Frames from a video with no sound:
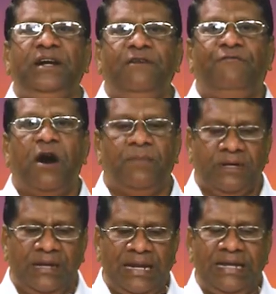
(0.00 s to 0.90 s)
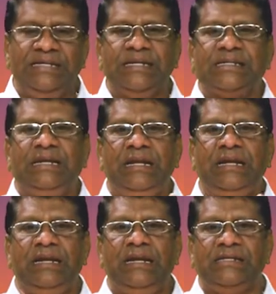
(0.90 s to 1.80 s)
day farmer religiously
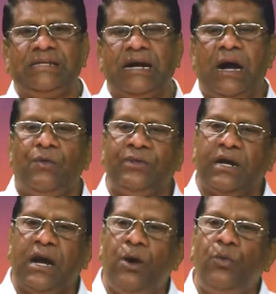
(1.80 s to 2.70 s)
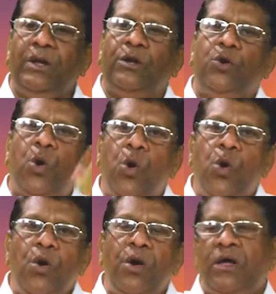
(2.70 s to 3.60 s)
release the cow, and the cow will
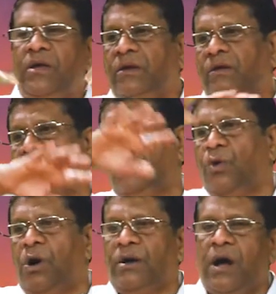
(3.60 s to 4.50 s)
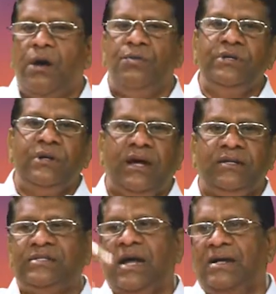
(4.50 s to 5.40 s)
go around and
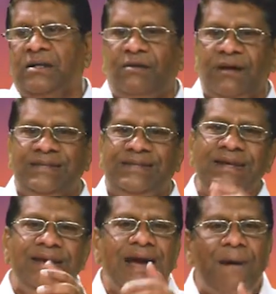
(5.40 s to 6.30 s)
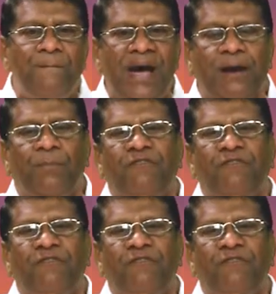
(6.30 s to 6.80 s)
start grazing, come back by